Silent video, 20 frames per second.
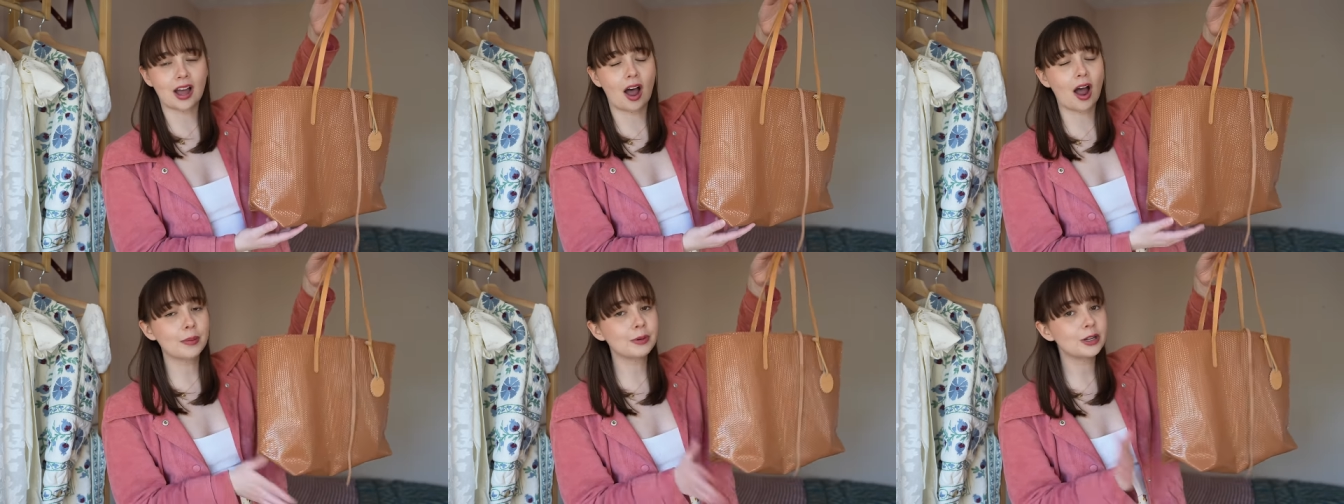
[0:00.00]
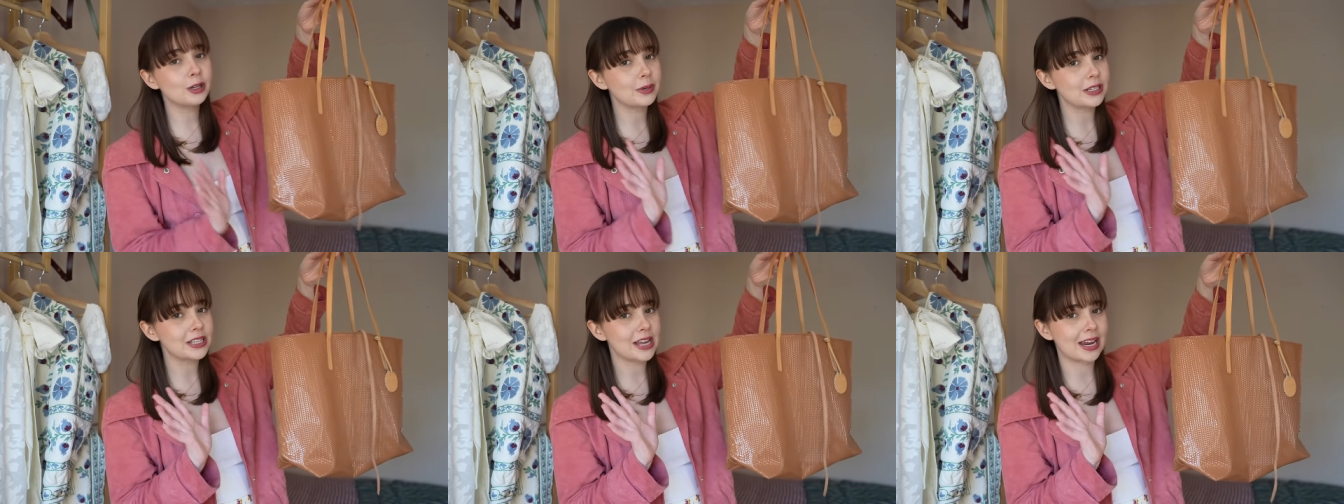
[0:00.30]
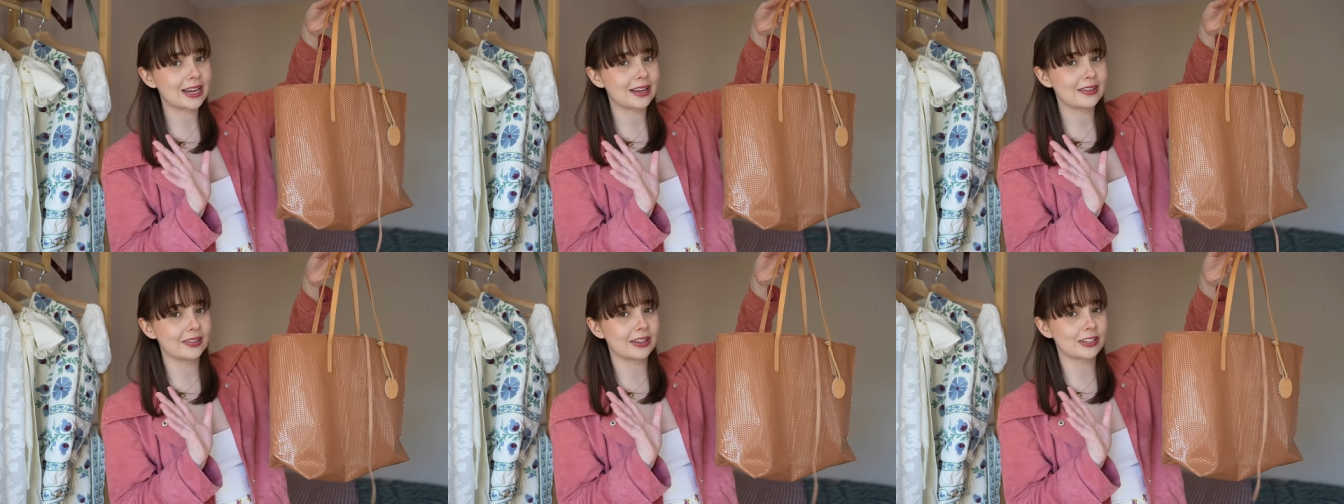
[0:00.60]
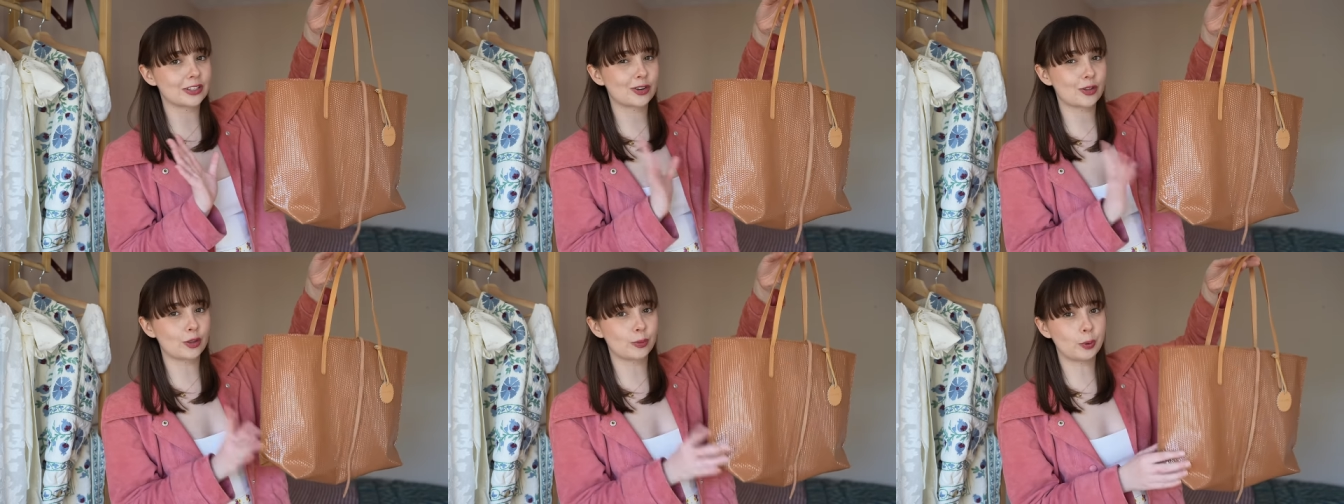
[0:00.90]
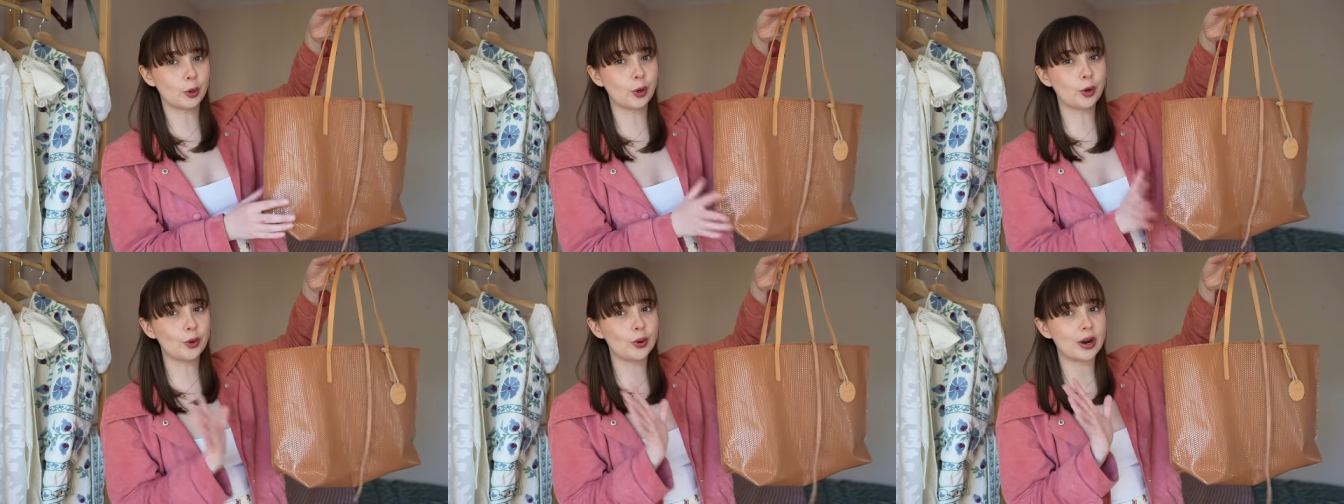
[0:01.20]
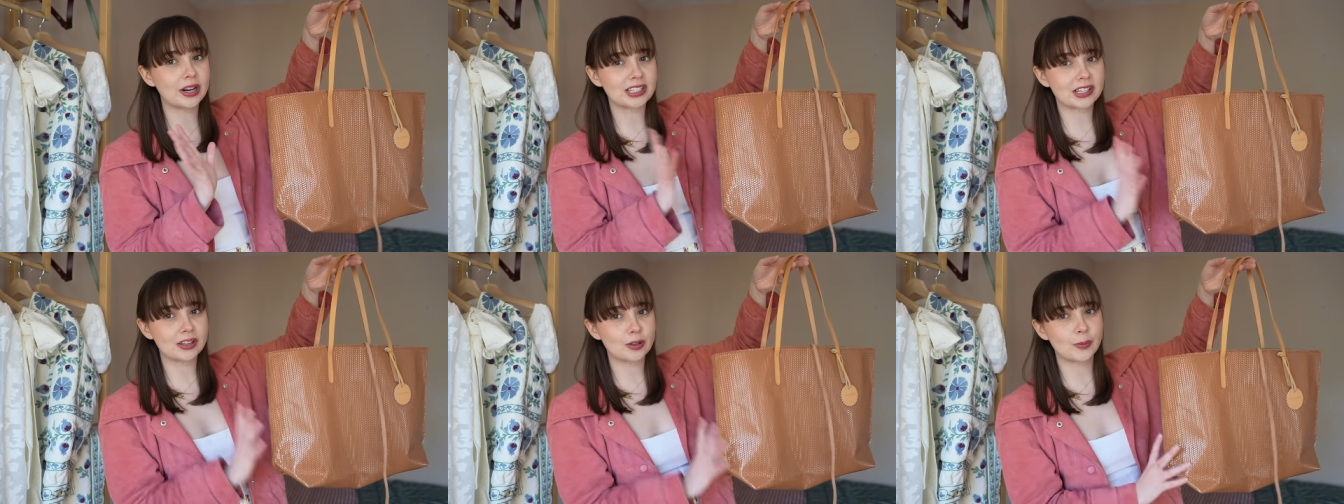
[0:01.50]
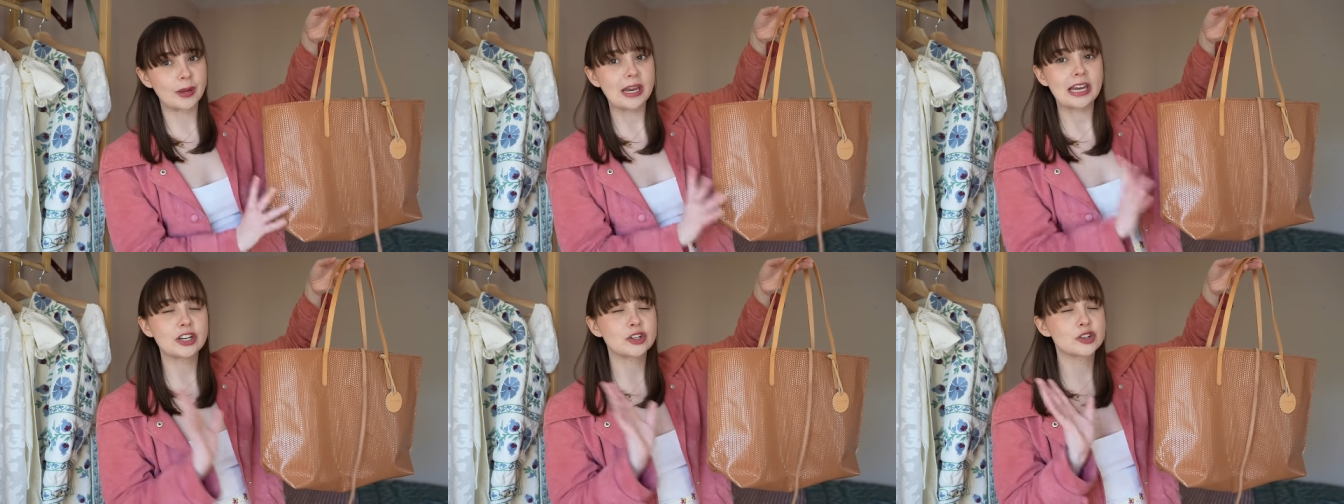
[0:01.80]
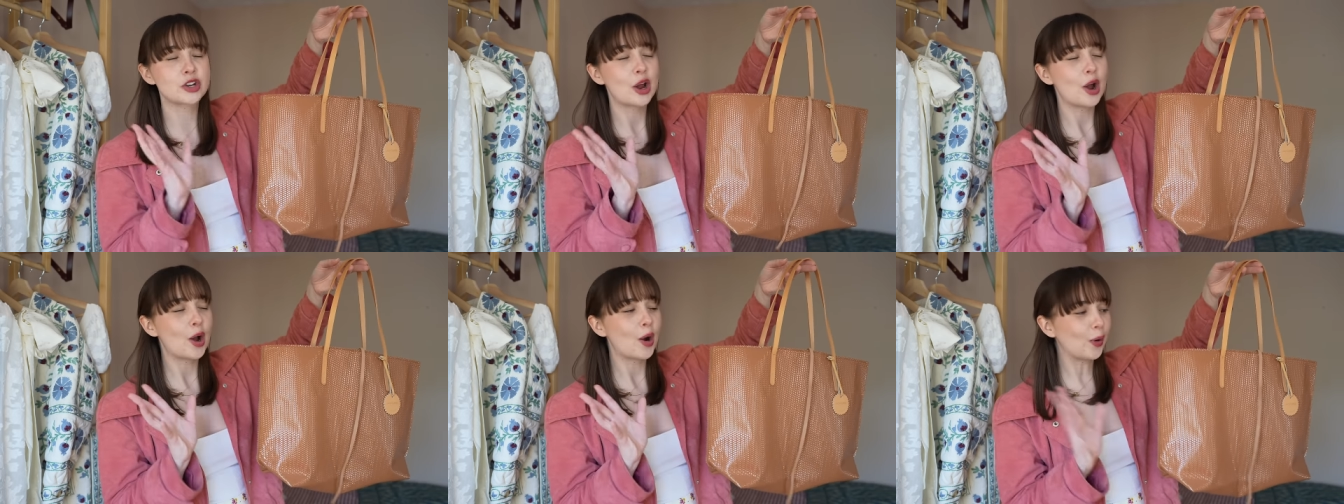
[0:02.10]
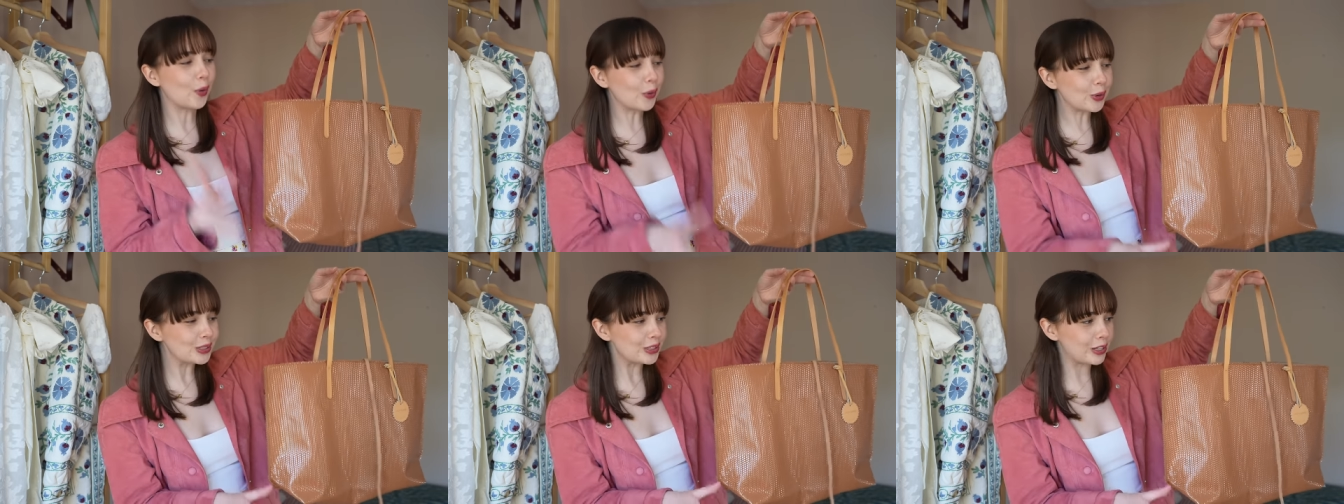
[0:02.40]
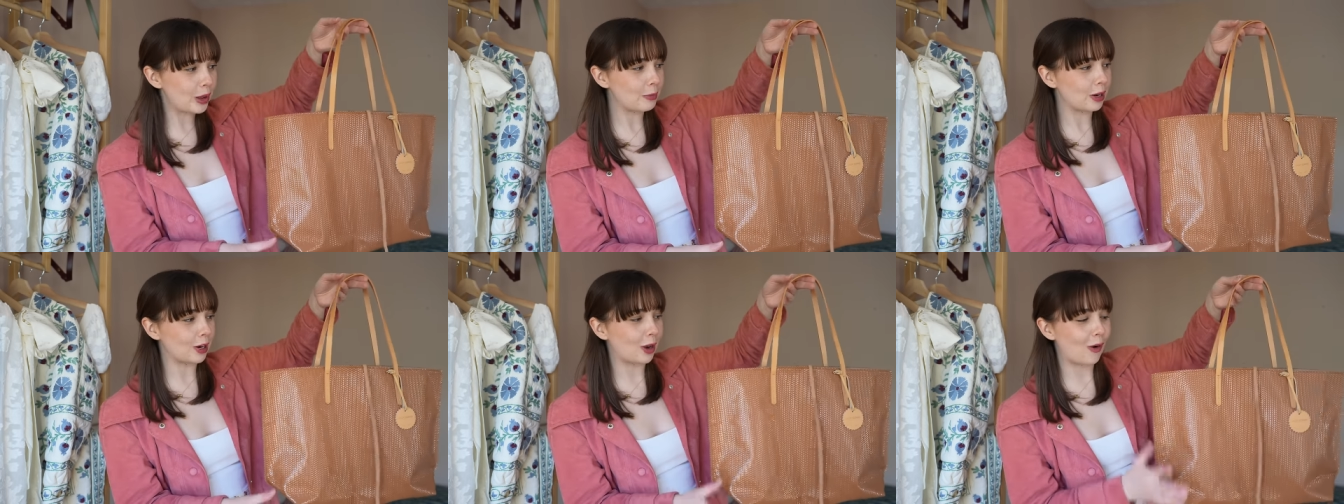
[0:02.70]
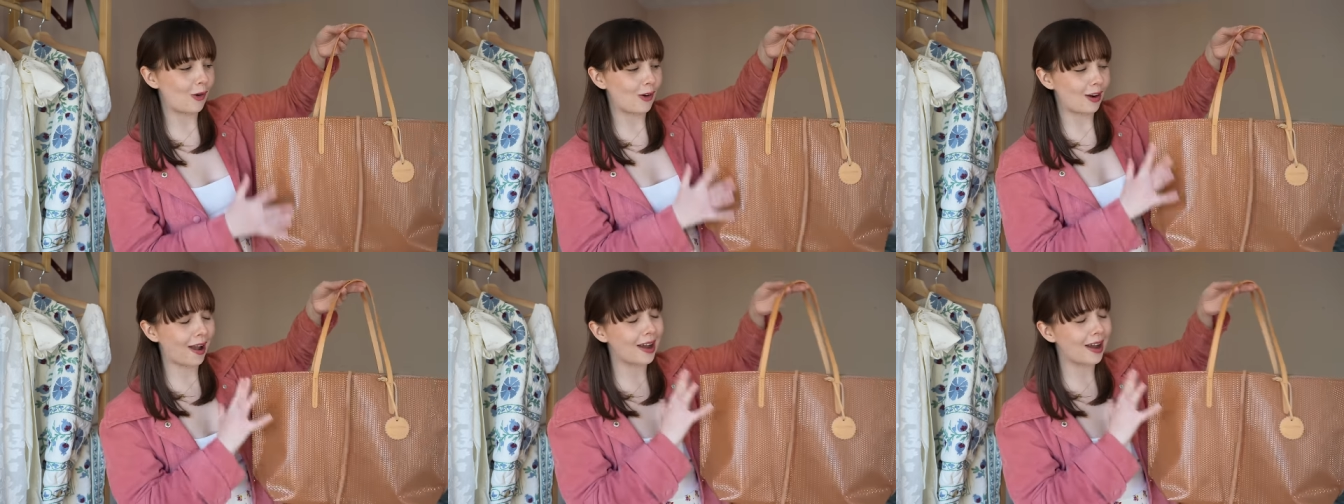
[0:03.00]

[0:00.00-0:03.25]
I'm going to be taking this to the pool and to the beach all summer long.